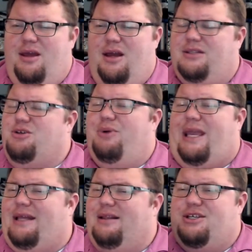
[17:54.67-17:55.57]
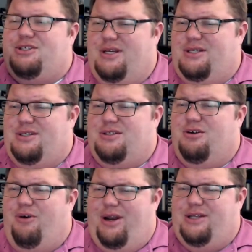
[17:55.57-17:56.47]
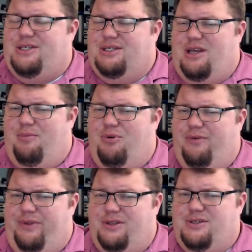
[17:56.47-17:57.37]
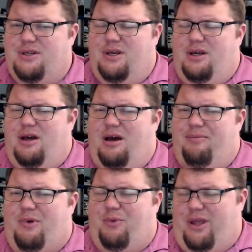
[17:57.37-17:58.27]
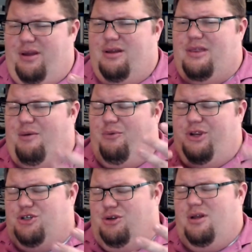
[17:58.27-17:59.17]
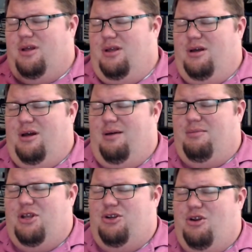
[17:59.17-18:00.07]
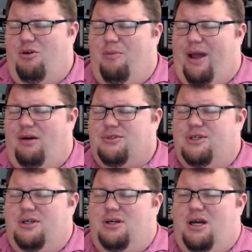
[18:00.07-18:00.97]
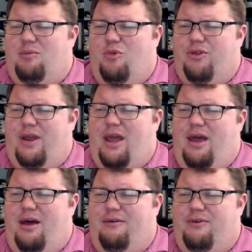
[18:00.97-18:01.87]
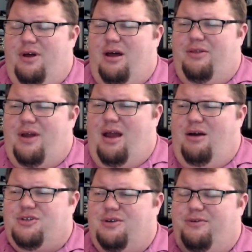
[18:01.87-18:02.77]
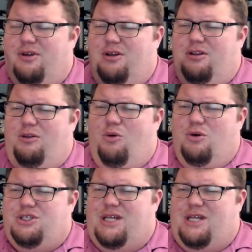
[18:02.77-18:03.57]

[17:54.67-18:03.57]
And so England is the greatest example of this that we should know about, where they have the House of Lords and the